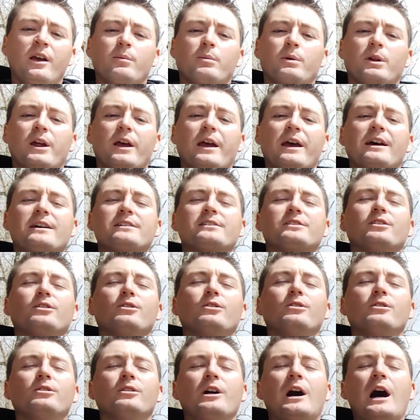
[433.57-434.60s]
but it has a
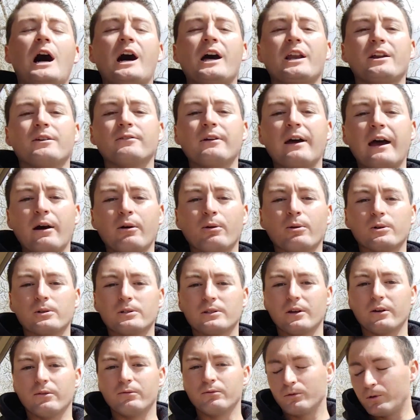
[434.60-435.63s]
lot of hours
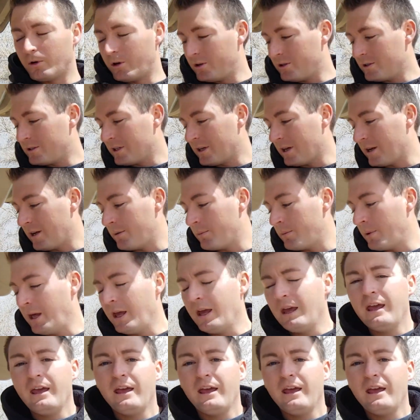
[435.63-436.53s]
of runtime,